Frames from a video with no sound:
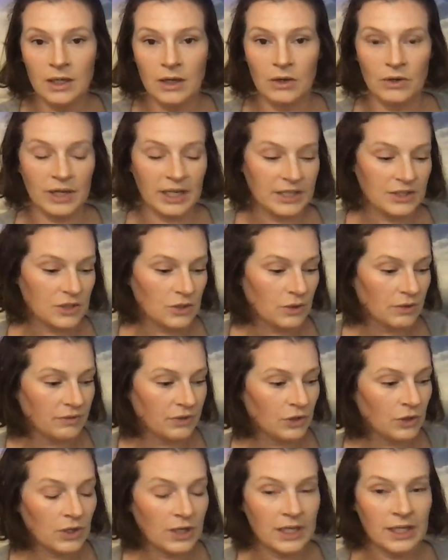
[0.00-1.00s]
Okay, so if
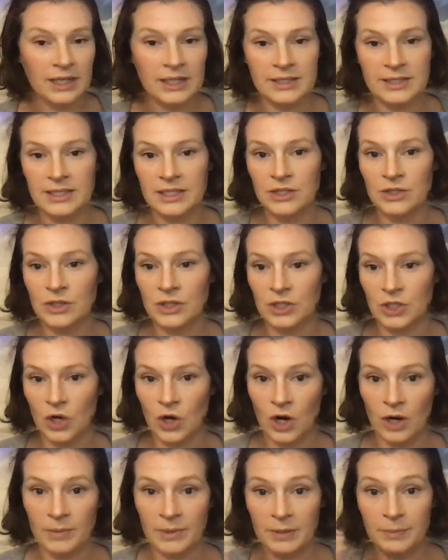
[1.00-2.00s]
you're, let's say you're in a
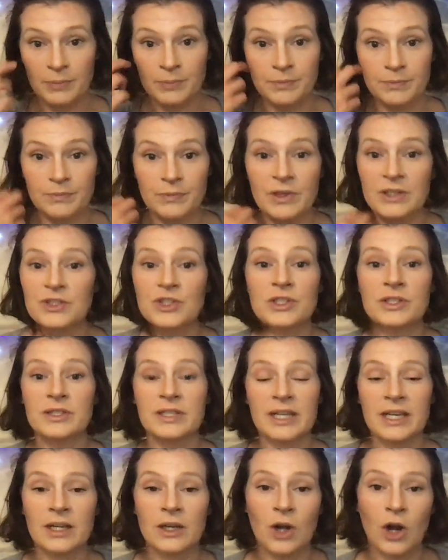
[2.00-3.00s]
karmic, let's just
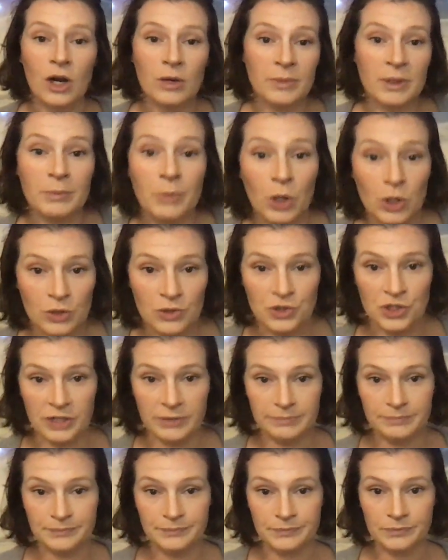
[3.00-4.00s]
say a karmic
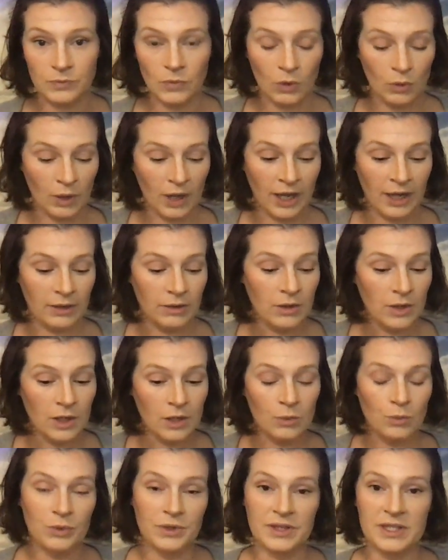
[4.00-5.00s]
partnership, okay,
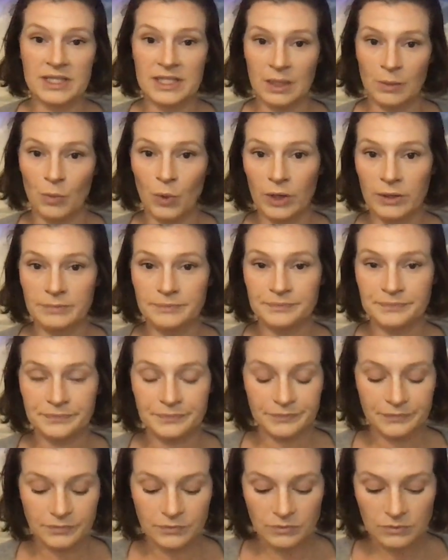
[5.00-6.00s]
with someone.
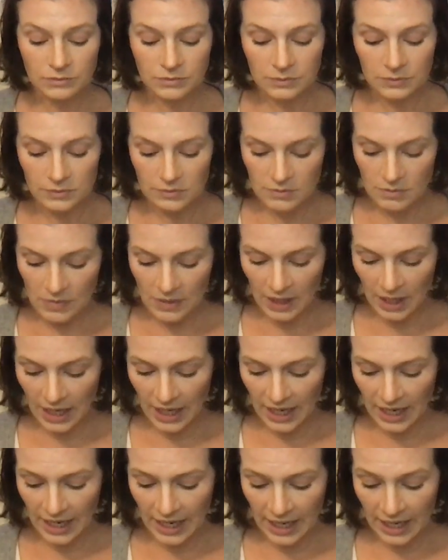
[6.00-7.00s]

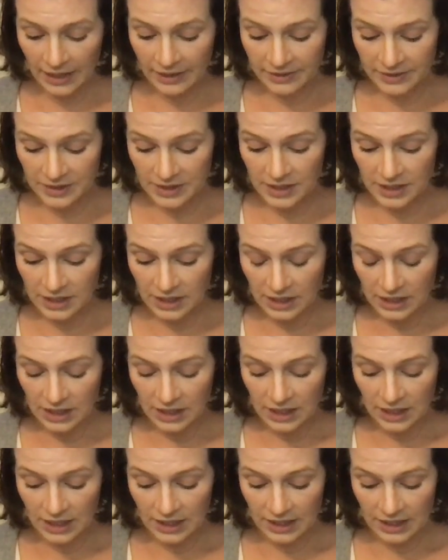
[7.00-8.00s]
And
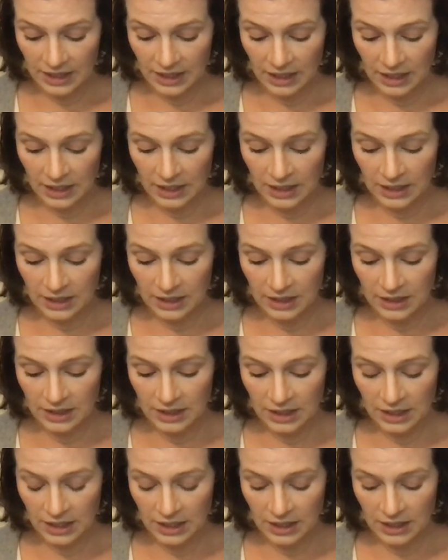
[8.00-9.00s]
the,
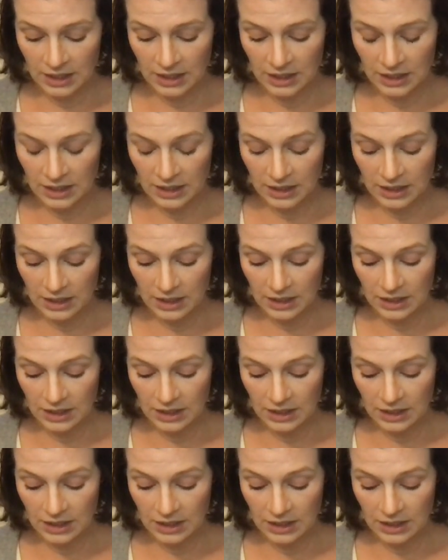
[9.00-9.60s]
the,